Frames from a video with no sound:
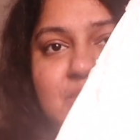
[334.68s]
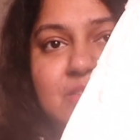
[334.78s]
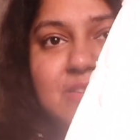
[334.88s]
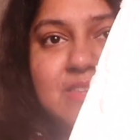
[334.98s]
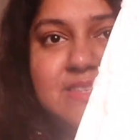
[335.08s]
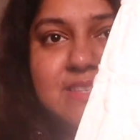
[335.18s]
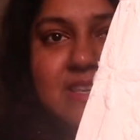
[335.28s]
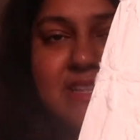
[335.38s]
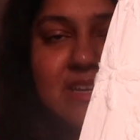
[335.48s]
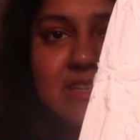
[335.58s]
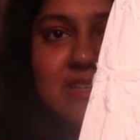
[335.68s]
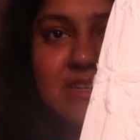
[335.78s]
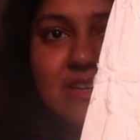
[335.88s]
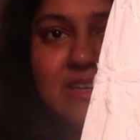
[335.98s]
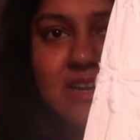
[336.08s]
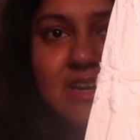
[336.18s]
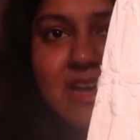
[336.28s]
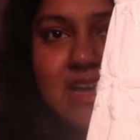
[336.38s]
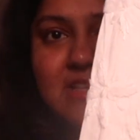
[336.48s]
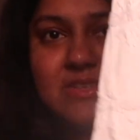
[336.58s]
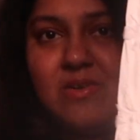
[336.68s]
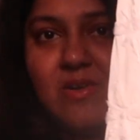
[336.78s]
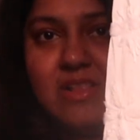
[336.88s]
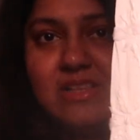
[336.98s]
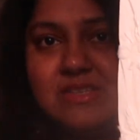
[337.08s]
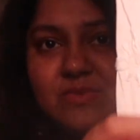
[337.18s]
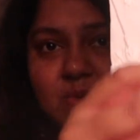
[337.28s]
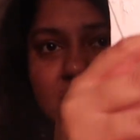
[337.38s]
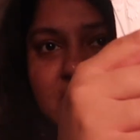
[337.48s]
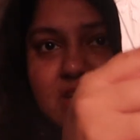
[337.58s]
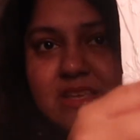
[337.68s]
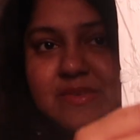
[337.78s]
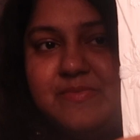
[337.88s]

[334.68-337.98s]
You can see that here it has all this work.